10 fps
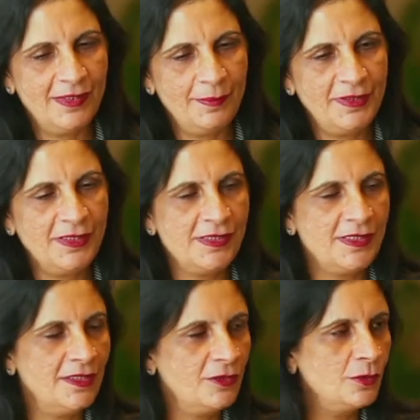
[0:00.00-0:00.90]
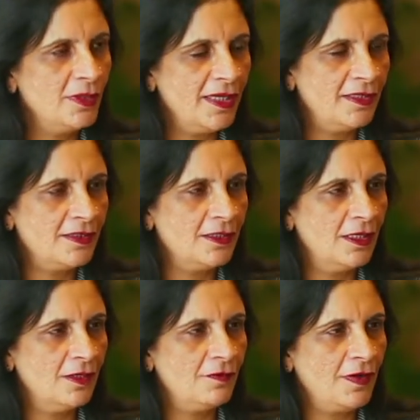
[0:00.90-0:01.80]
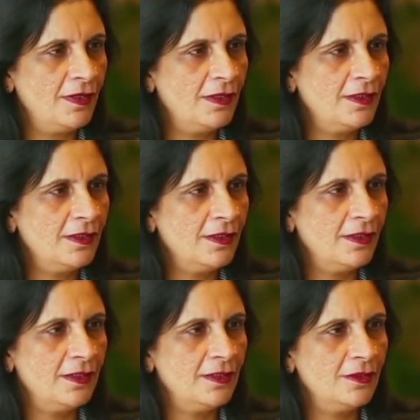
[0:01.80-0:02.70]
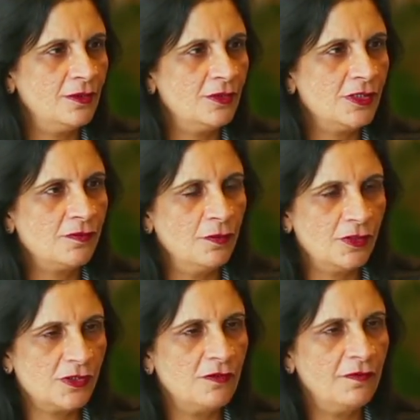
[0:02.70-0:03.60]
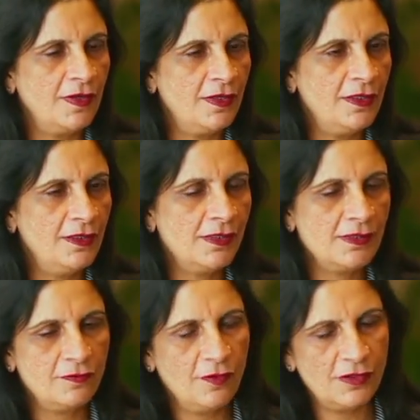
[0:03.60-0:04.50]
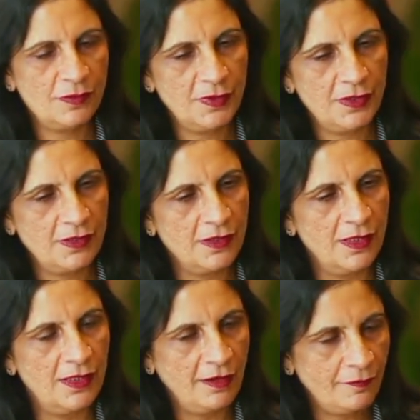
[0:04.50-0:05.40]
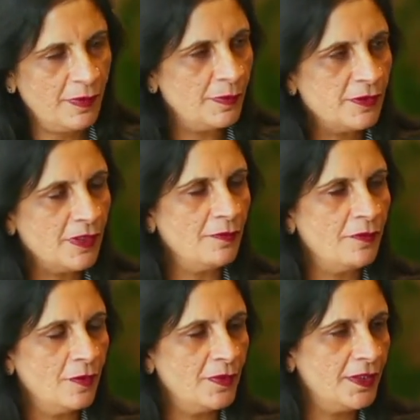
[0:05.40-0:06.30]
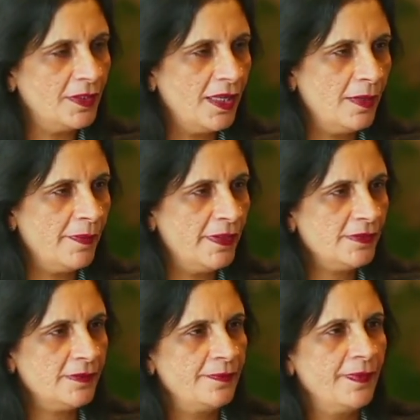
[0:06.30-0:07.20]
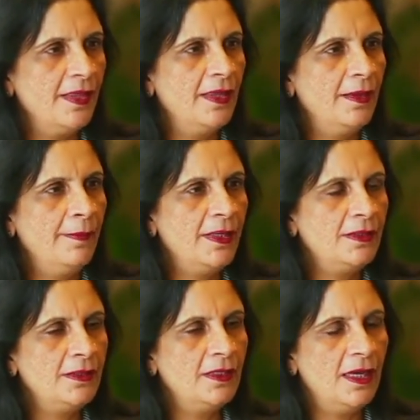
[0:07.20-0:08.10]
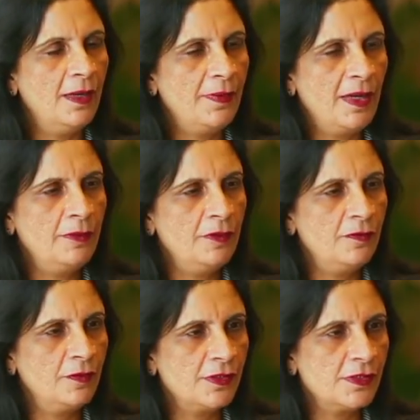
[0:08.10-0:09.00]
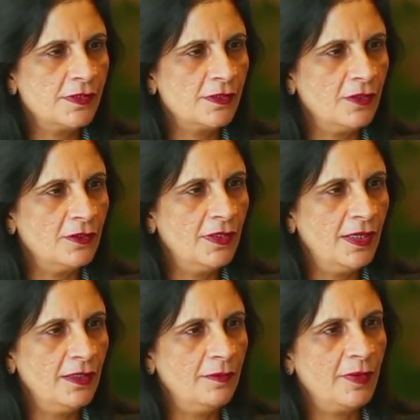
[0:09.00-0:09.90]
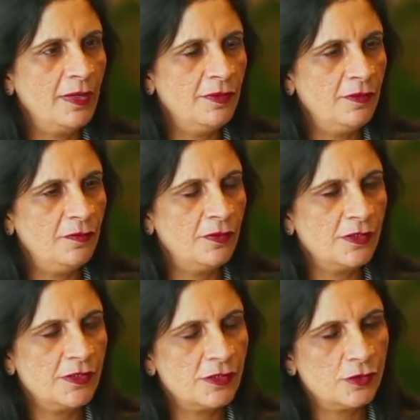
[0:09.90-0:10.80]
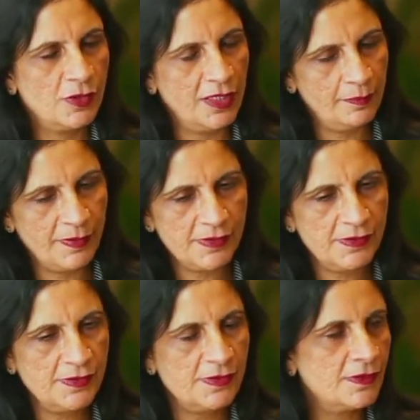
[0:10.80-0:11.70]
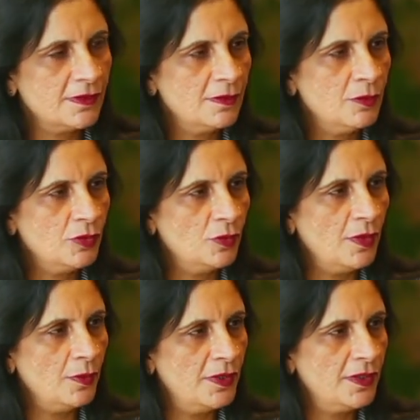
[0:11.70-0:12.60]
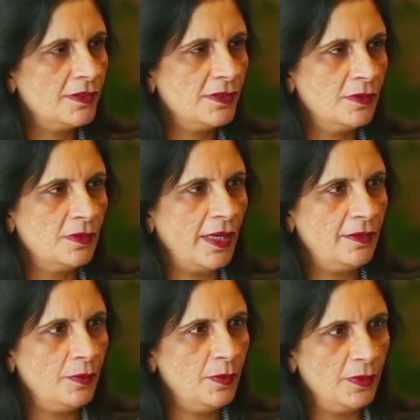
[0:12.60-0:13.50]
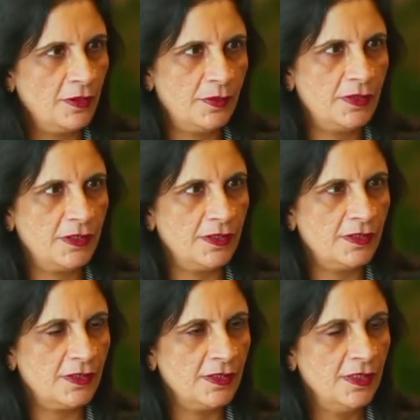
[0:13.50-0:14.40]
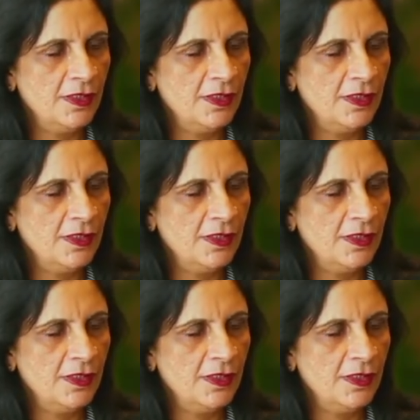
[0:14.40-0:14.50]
little bit easier to get funding, you know, just focus on funding. Yes, of course, we'd love people to come forward and help us, but our primary focus is not on that. Our primary focus is to get business. We do our work, so that we work with dignity.